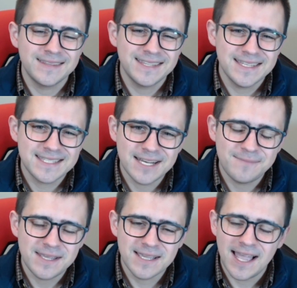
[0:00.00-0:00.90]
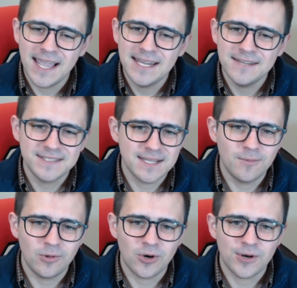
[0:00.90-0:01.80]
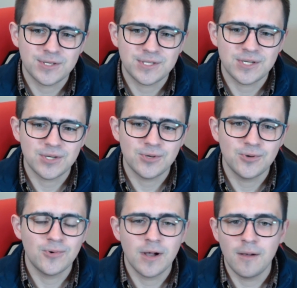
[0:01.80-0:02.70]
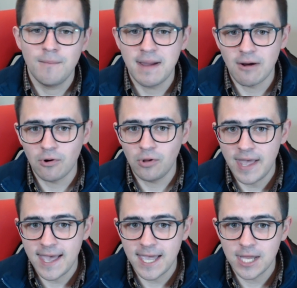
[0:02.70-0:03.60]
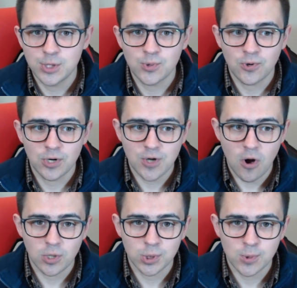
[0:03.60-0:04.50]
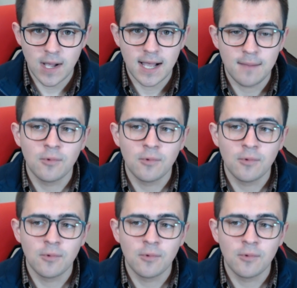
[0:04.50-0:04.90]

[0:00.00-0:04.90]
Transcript: It's going to be kind of similar to Merrill Edge or Charles Schwab,